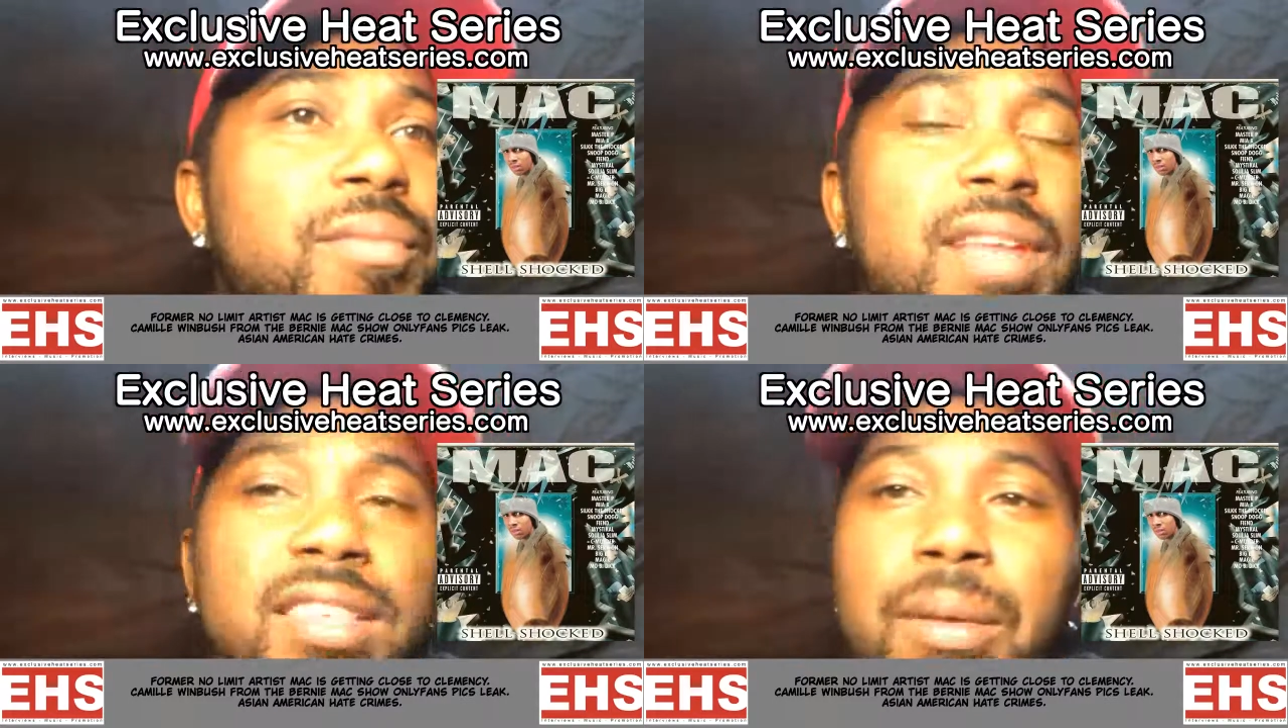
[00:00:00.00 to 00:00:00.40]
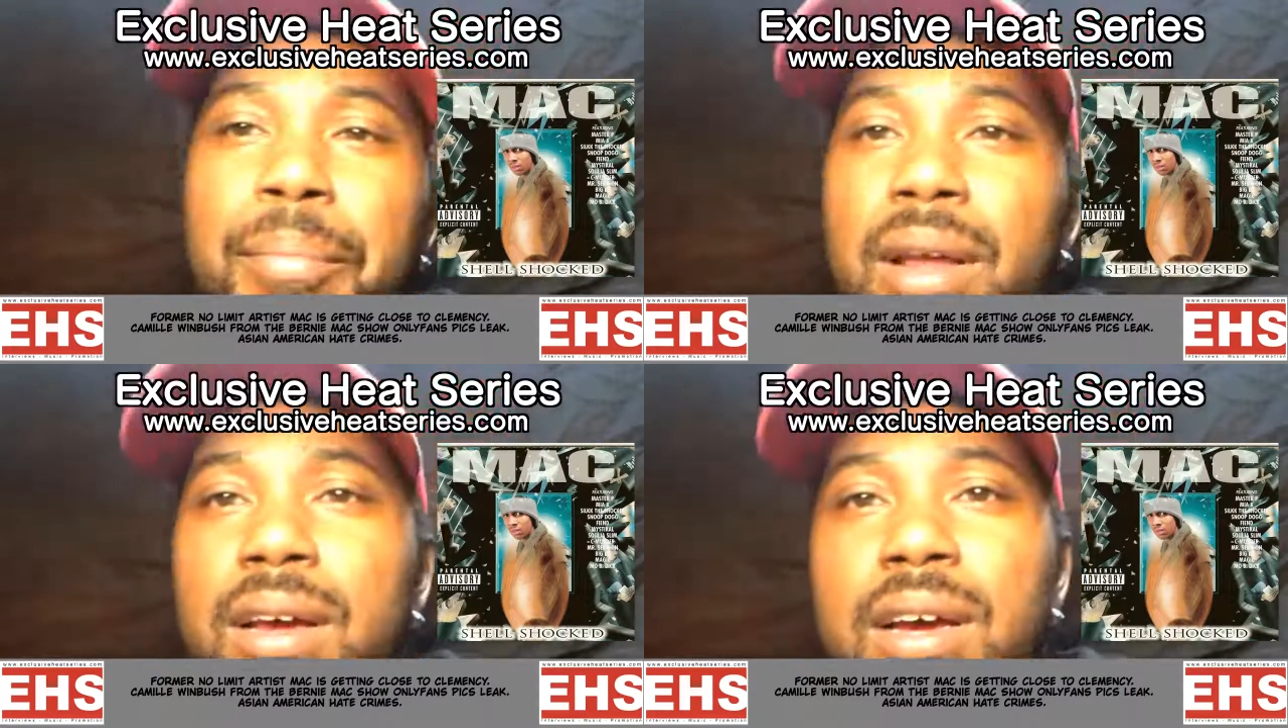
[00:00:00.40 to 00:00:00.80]
that's a
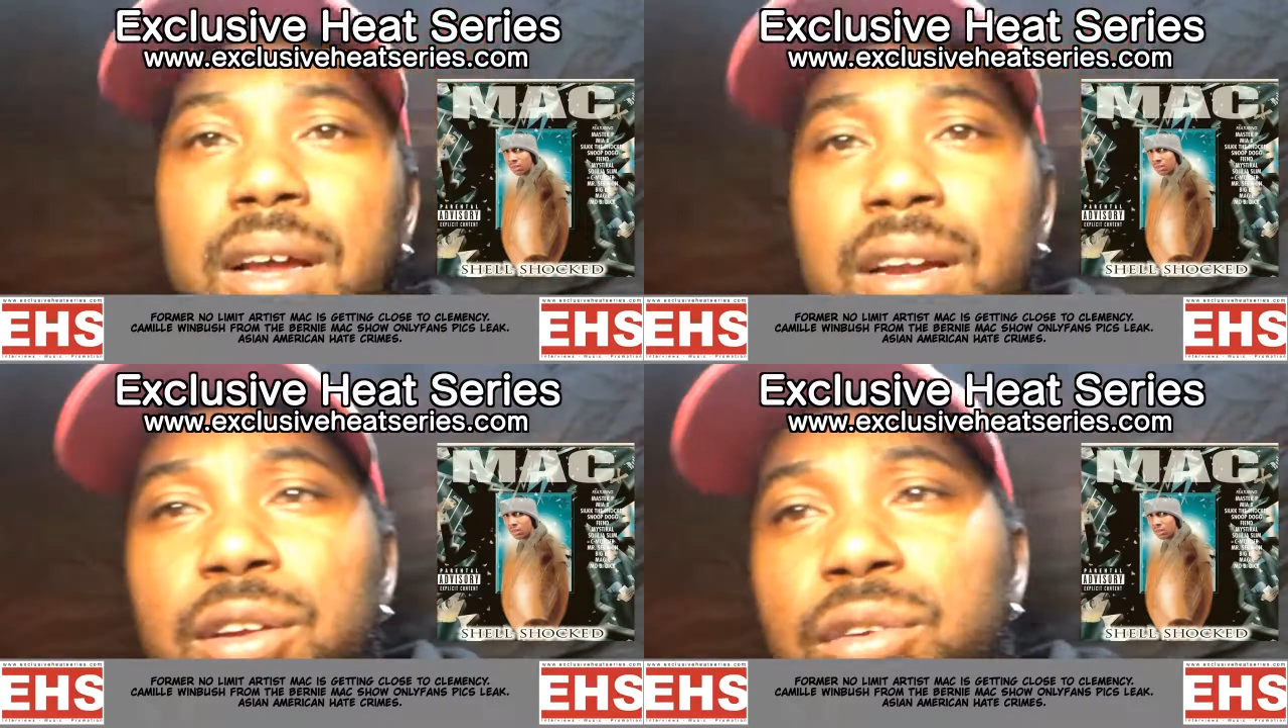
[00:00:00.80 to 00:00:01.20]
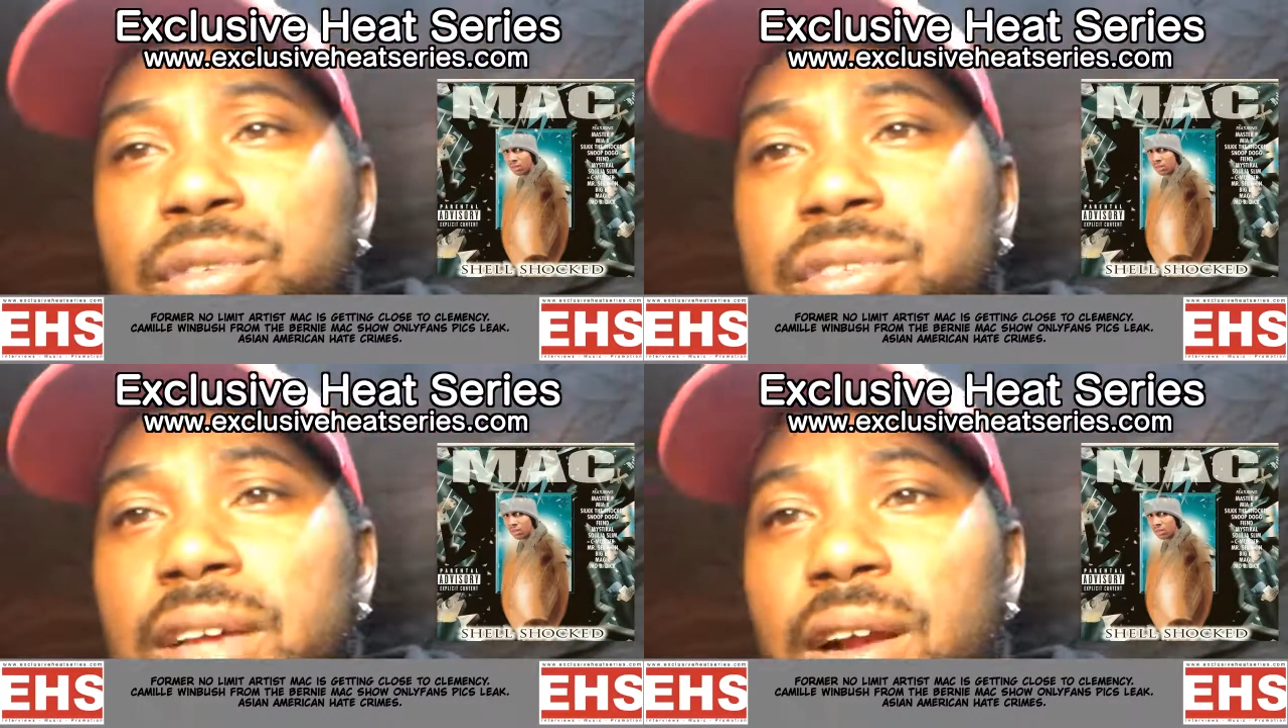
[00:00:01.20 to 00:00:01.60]
bit of good
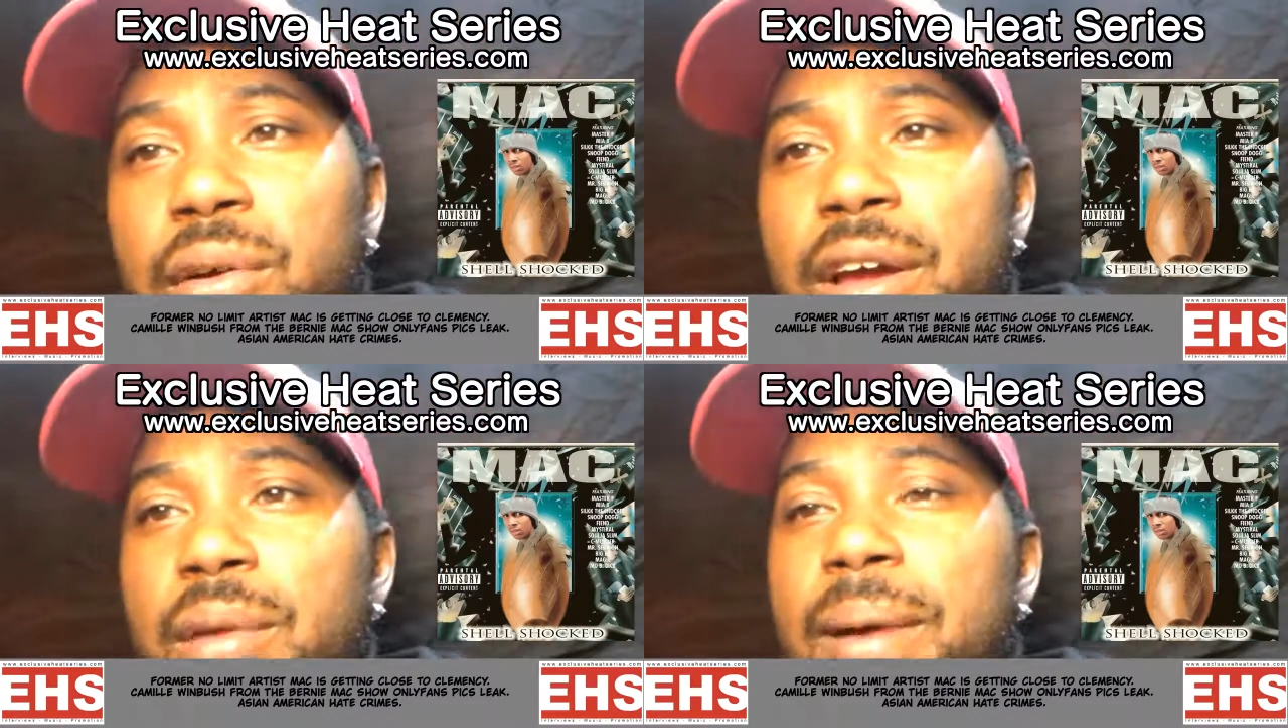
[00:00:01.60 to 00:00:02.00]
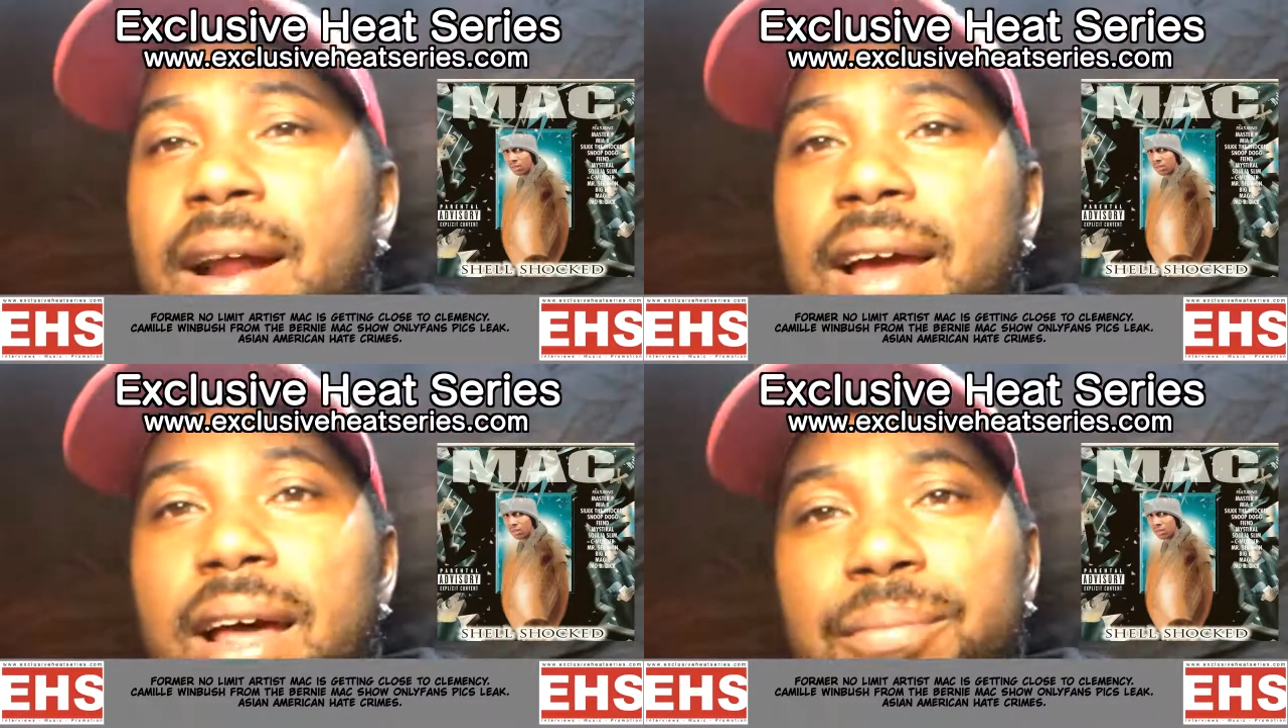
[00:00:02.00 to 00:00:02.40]
news. I know everybody
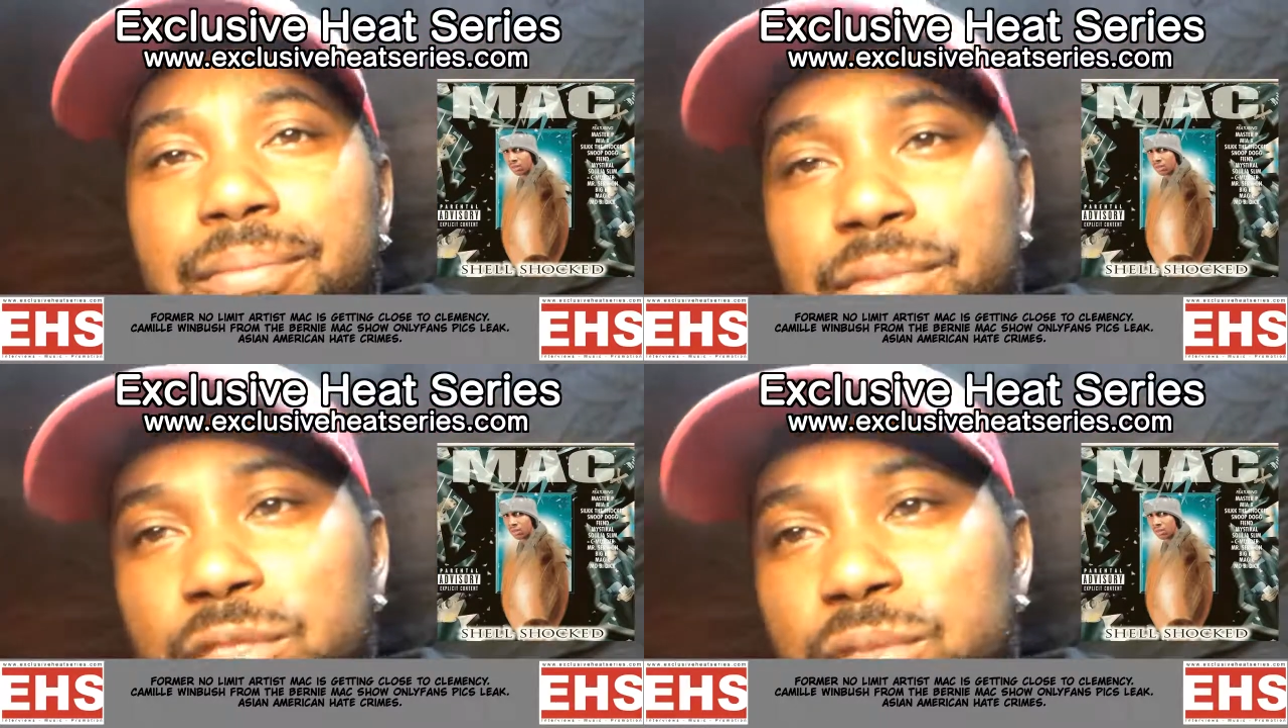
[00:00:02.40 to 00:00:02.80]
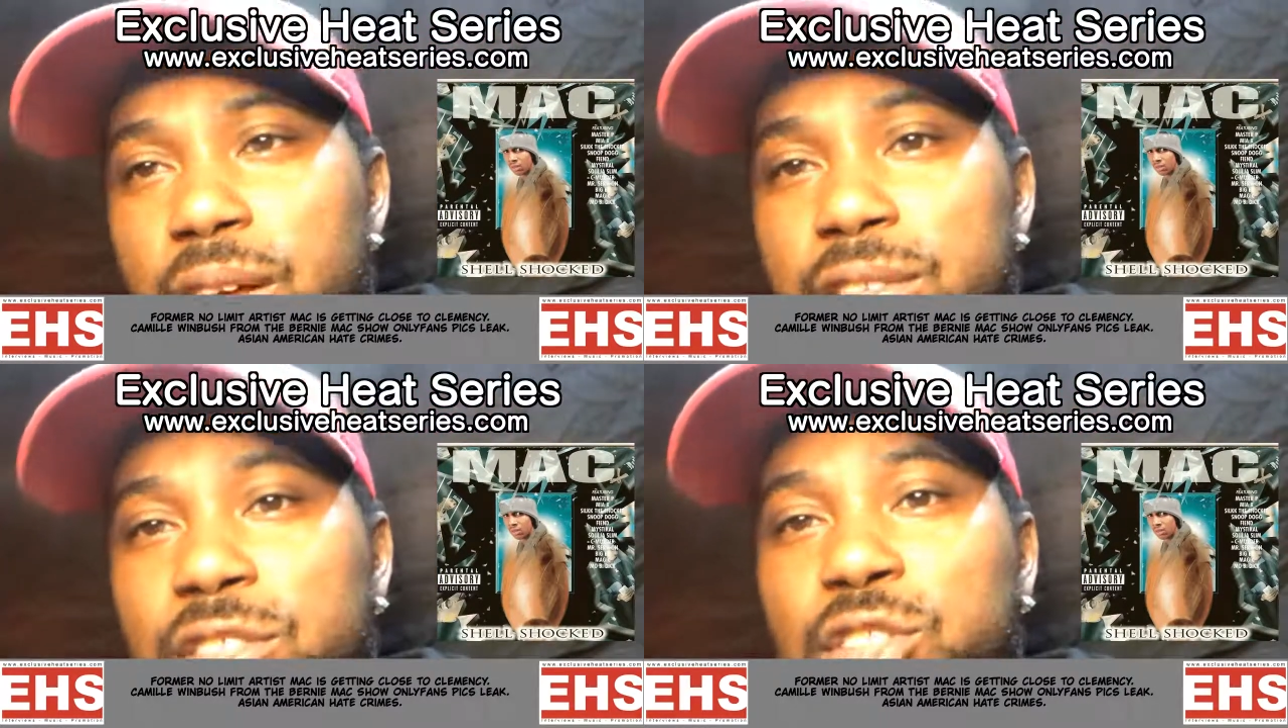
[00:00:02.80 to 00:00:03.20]
got
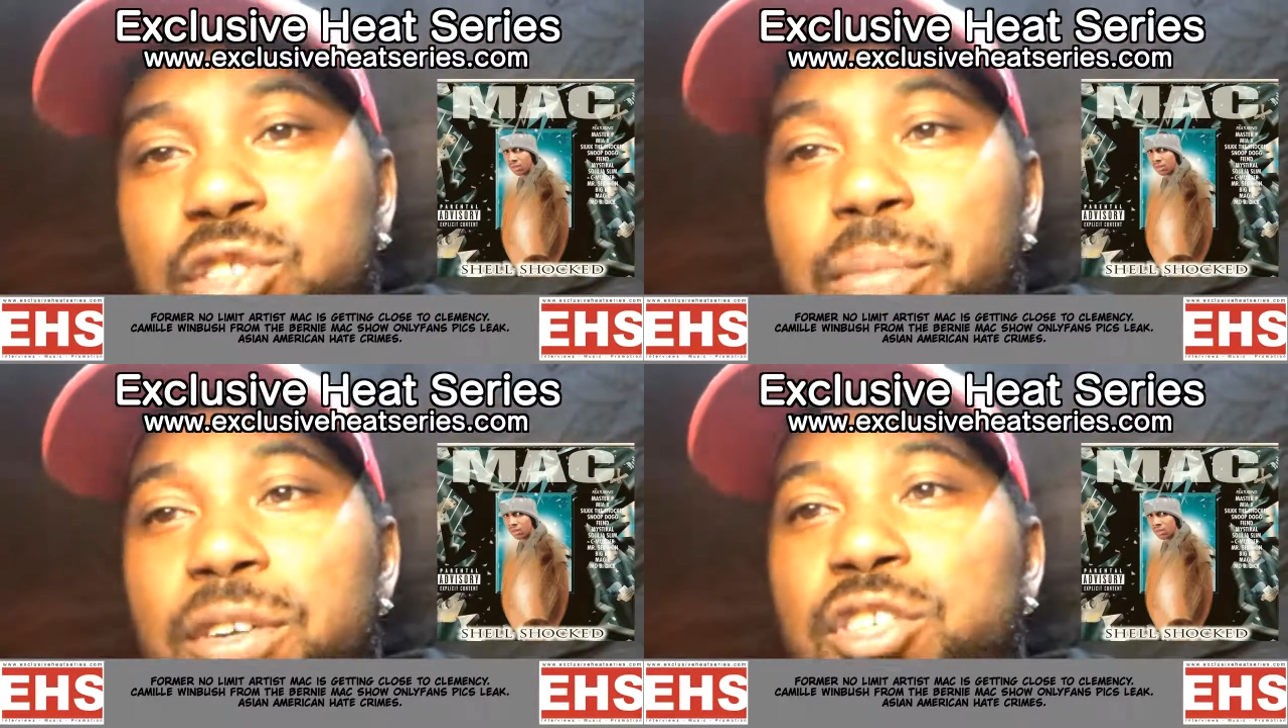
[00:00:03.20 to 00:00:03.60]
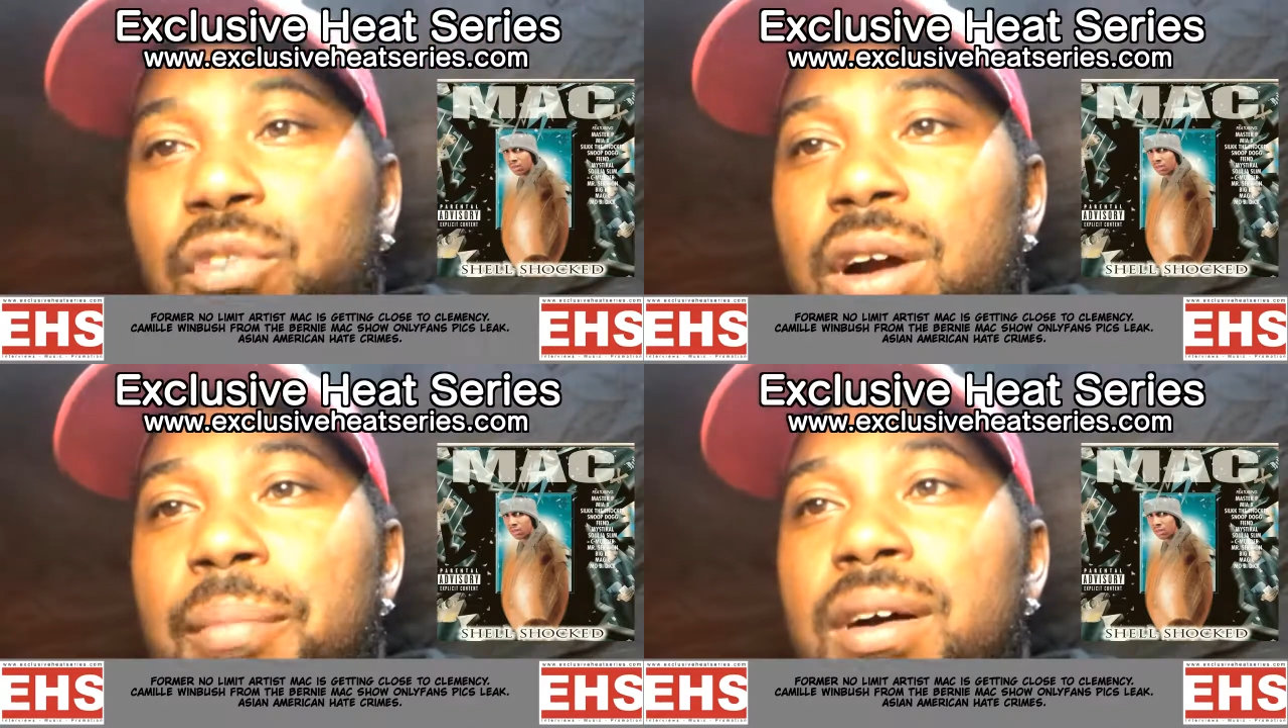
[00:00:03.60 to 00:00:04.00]
super
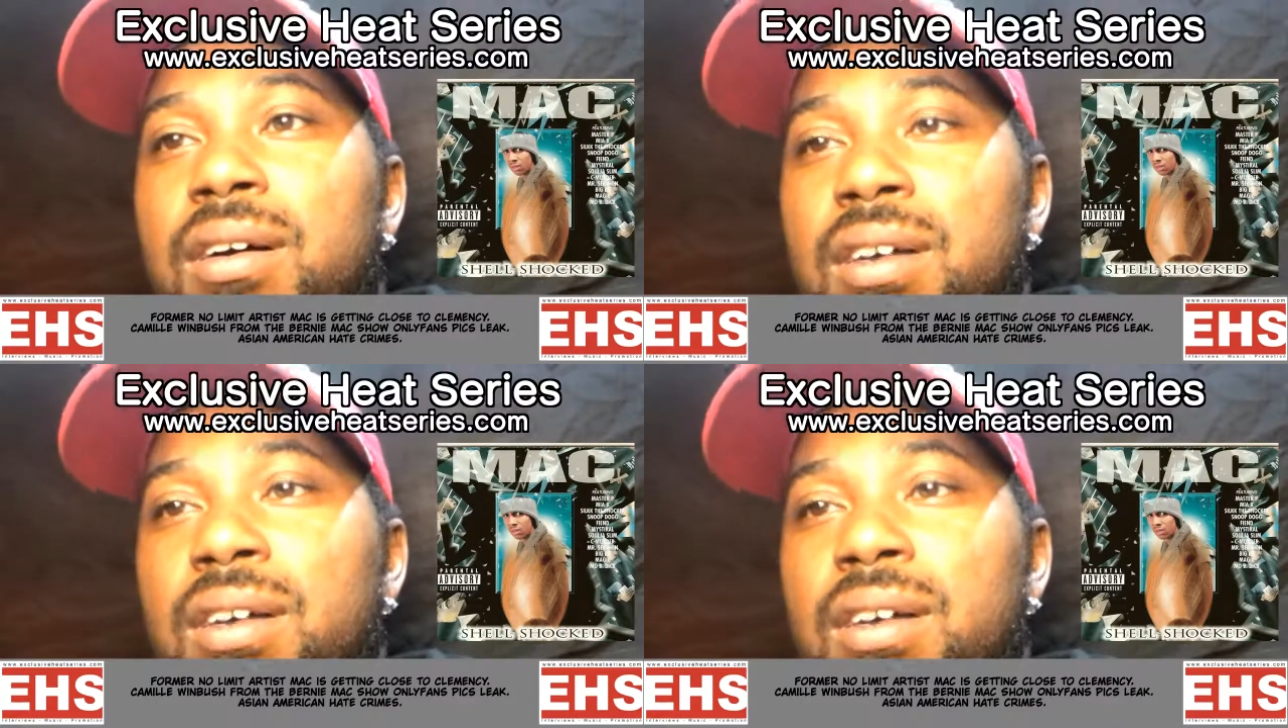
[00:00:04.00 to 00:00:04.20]
drama